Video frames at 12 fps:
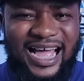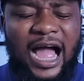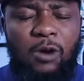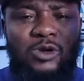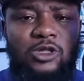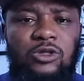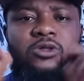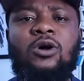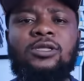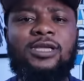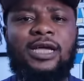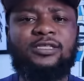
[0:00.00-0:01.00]
I will
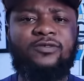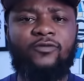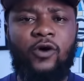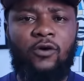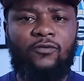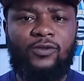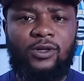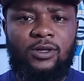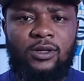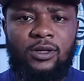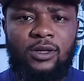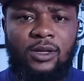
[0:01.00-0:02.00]
not get involved.
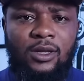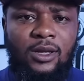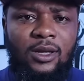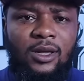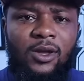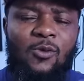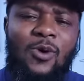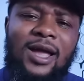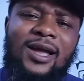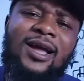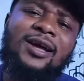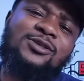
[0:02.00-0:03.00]
Why
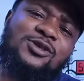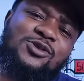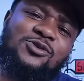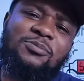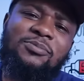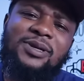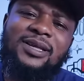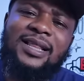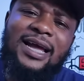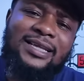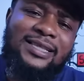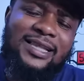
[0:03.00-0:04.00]
can't you be
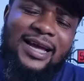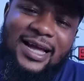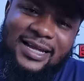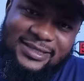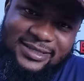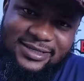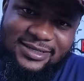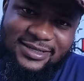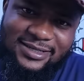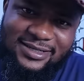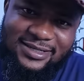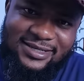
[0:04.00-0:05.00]
like that?
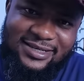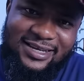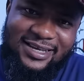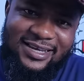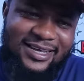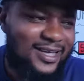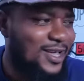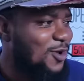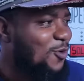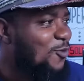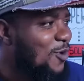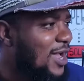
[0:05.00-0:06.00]
Eh?
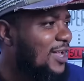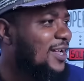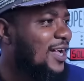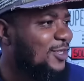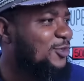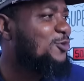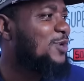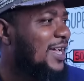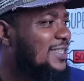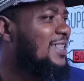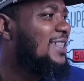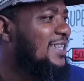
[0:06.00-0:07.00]
Why can't you
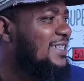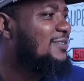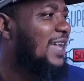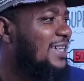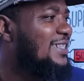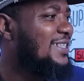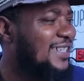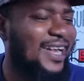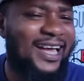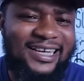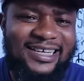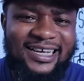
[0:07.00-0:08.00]
at least
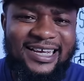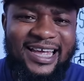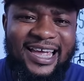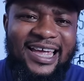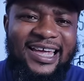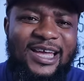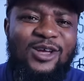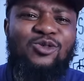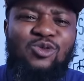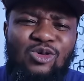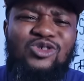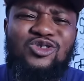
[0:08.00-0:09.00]
Nigeria eh?
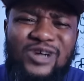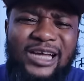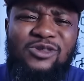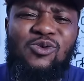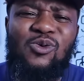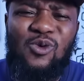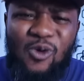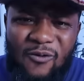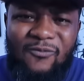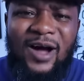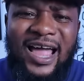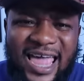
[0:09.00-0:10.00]
not try to
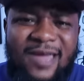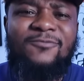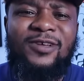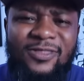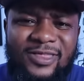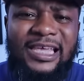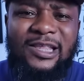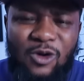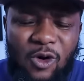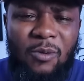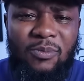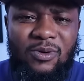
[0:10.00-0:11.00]
cover everything
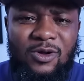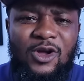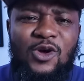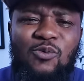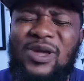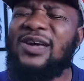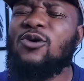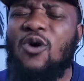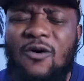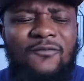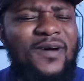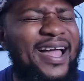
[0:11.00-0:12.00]
up? We
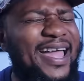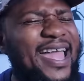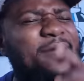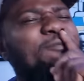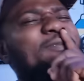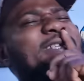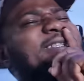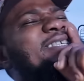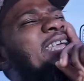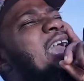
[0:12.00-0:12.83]
cover everything.